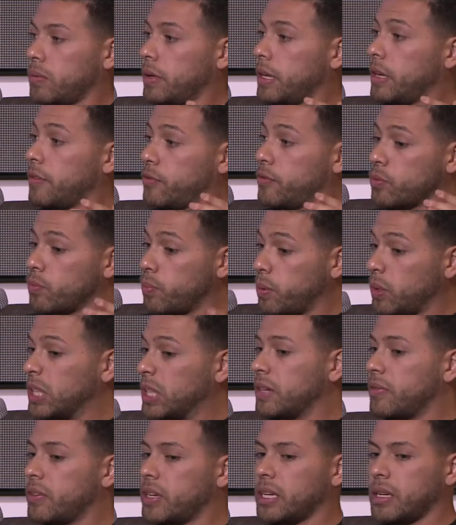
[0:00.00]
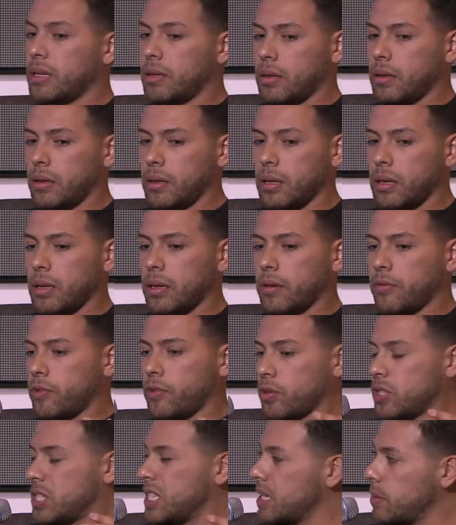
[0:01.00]
if you believe in it if
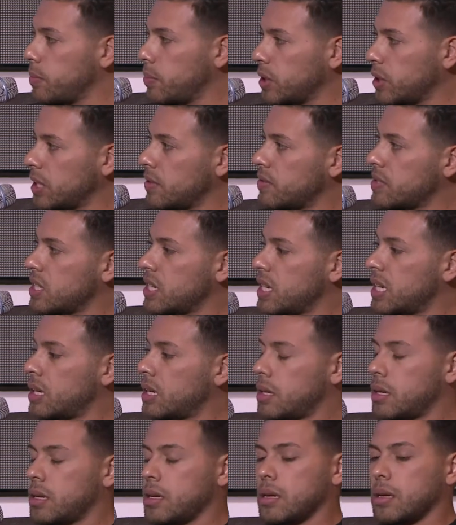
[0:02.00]
your team believes in it